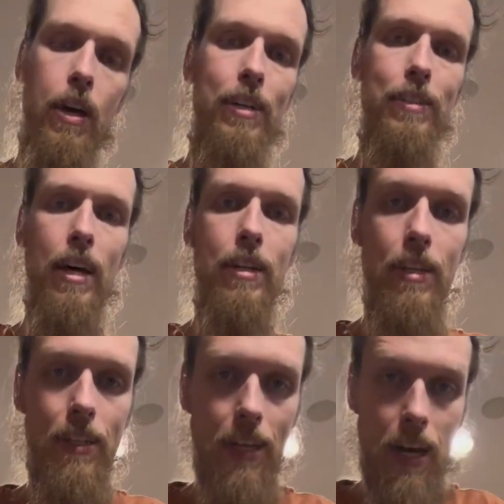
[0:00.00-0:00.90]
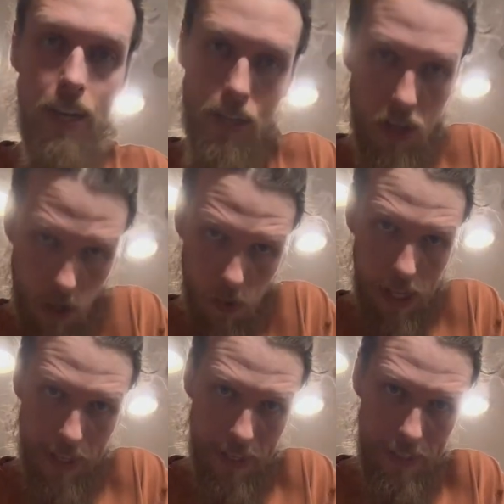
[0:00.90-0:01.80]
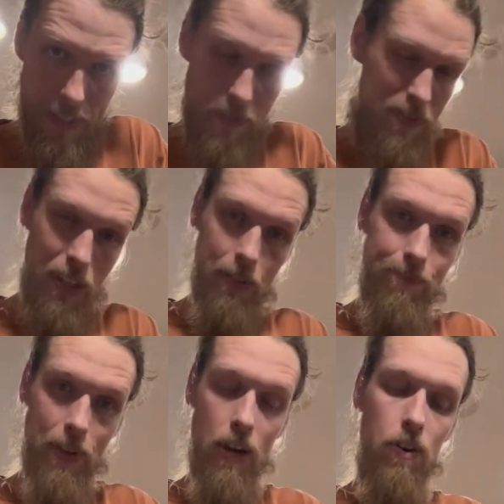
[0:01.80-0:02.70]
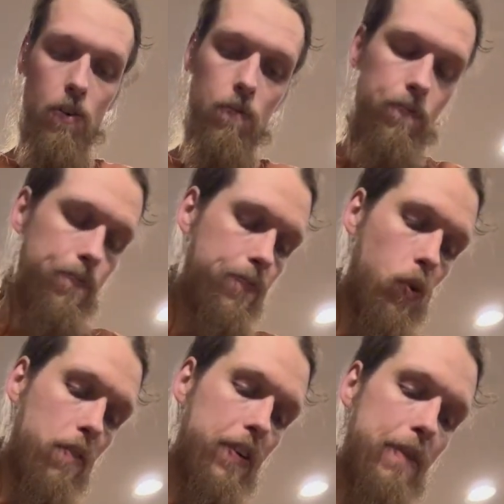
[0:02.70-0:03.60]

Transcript: Set it to the side. You're gonna wanna let that sit for like, I don't know, 4 or 5